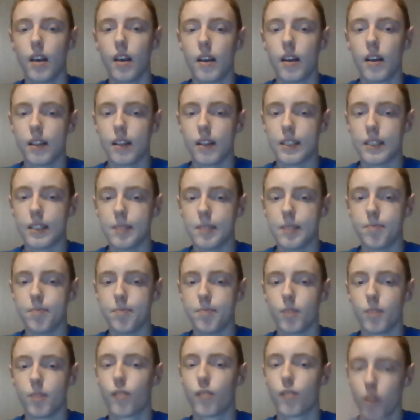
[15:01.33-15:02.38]

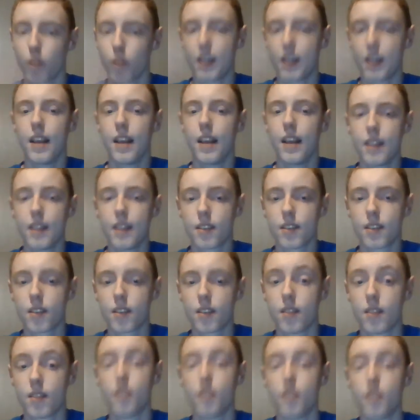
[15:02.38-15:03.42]
The 4K disc
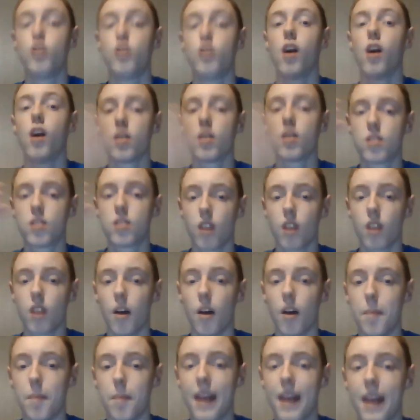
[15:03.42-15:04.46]
does
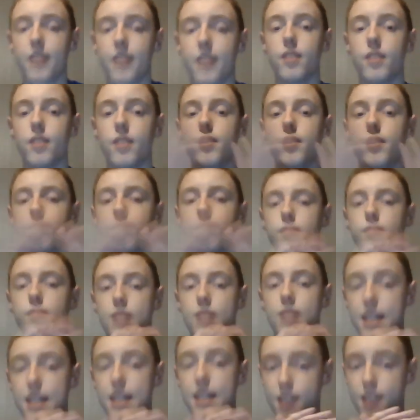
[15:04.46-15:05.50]
make the
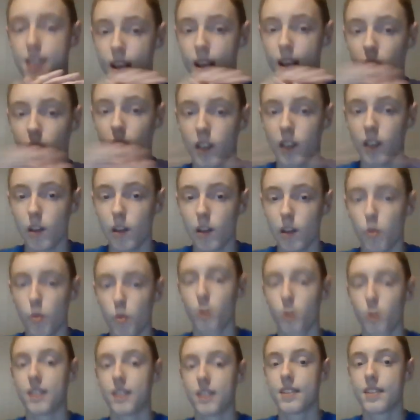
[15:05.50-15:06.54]
detail a little more
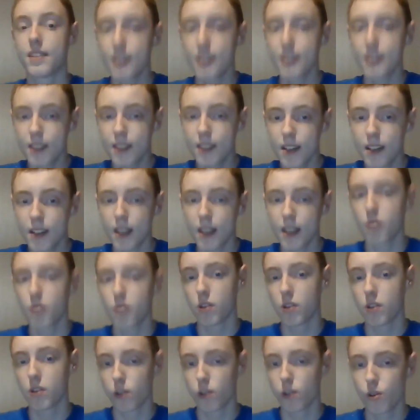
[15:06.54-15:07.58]
consistent in the
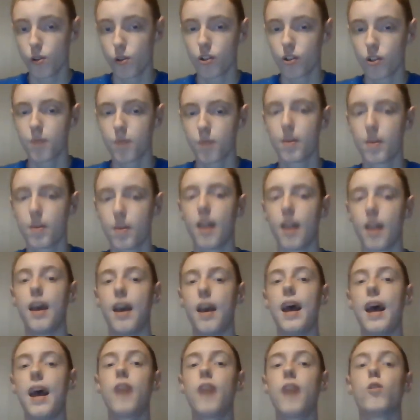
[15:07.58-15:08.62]
resolution,
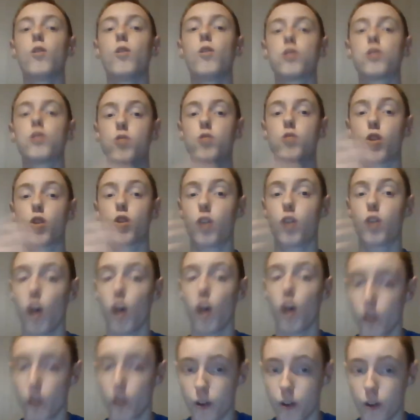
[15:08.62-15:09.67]
and also the
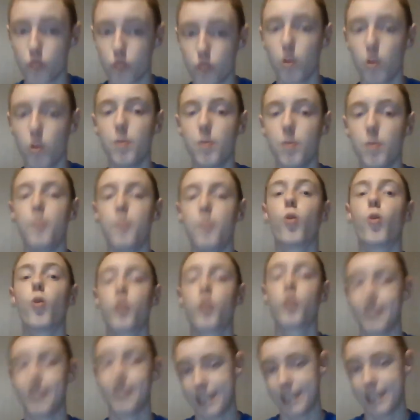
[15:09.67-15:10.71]
colors will be more
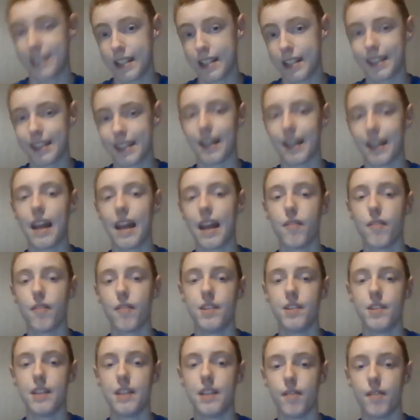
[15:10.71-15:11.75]
consistent on every
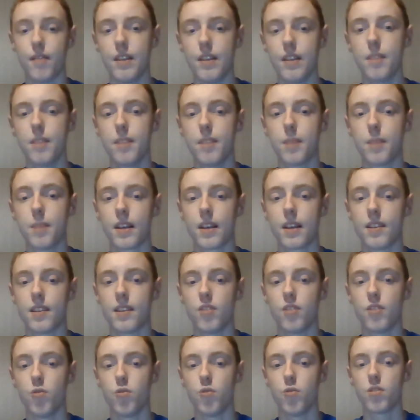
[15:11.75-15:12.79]
TV because it
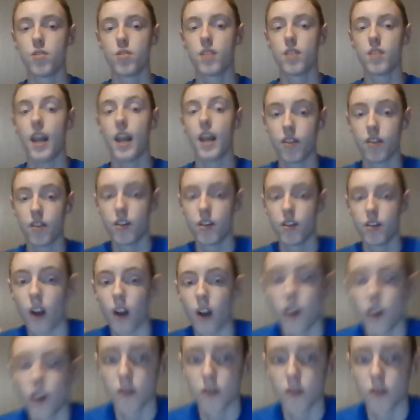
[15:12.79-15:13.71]
uses HDR.